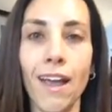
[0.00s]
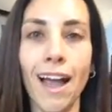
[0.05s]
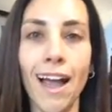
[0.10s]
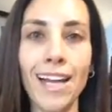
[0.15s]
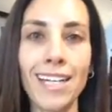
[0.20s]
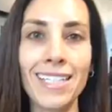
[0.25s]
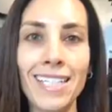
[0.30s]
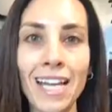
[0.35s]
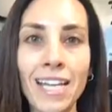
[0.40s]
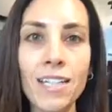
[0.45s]

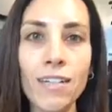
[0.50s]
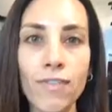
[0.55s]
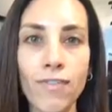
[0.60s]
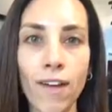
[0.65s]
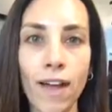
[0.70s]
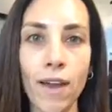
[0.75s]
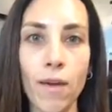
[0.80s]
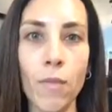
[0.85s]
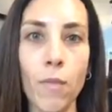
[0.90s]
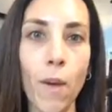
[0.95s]

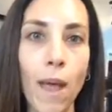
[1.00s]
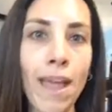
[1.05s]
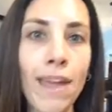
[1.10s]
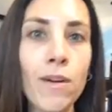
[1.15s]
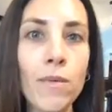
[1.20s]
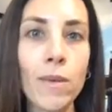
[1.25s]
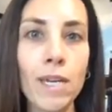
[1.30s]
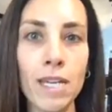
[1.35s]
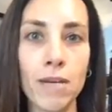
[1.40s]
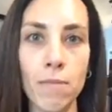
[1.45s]
identify
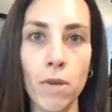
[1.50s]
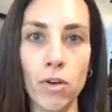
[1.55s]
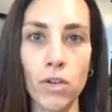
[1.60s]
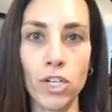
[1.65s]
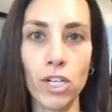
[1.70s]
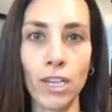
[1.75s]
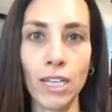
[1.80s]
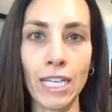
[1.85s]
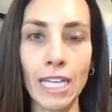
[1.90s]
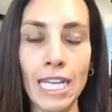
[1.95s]
when we
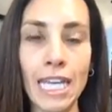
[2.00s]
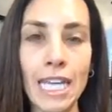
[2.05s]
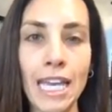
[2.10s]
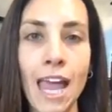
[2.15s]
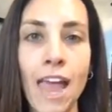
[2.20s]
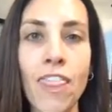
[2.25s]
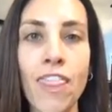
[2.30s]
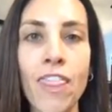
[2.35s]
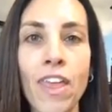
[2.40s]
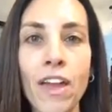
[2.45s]
emotionally eat
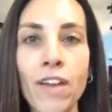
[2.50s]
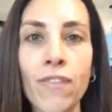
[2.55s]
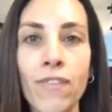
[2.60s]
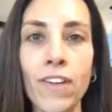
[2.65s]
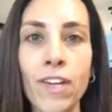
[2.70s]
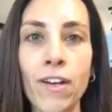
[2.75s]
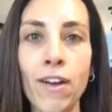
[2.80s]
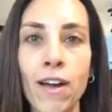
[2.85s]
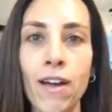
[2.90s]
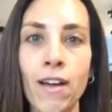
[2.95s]
and then
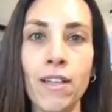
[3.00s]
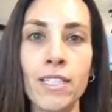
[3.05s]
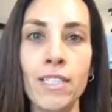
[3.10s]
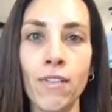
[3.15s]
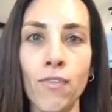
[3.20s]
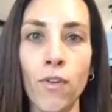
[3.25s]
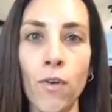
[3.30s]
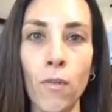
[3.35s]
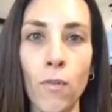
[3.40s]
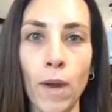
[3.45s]
figure out a
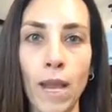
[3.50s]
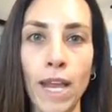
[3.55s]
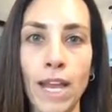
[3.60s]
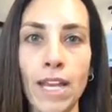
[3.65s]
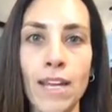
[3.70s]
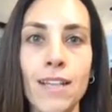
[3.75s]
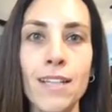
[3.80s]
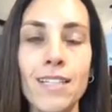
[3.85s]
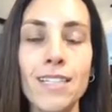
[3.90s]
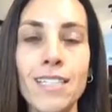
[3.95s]
different
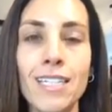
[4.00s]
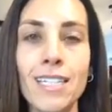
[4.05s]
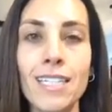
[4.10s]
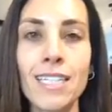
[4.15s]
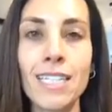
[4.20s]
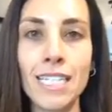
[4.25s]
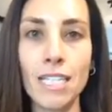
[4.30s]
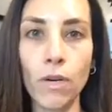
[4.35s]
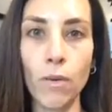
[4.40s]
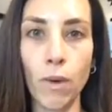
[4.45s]
way to
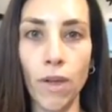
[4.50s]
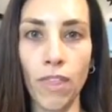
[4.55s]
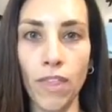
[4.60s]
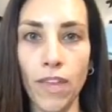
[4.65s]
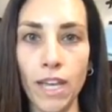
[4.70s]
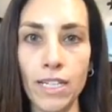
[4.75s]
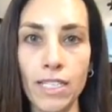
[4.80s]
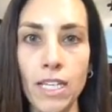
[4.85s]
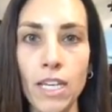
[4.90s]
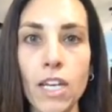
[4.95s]
deal with
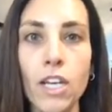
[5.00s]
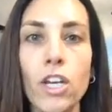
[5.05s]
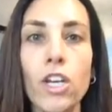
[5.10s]
it.